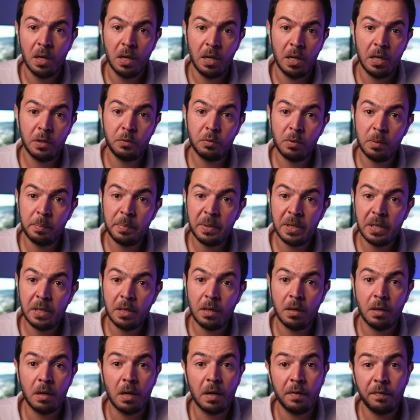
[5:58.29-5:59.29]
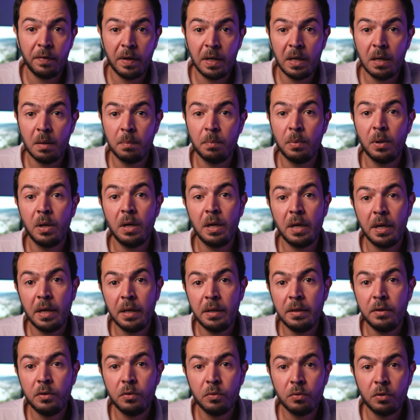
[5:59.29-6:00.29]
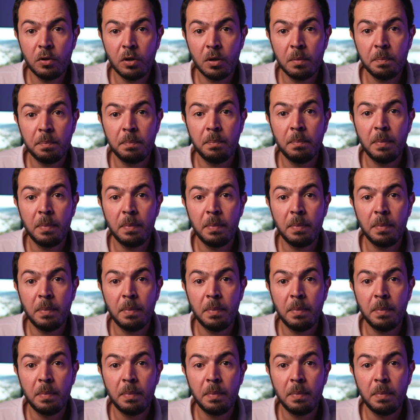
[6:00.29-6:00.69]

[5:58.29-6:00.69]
It will be available in Europe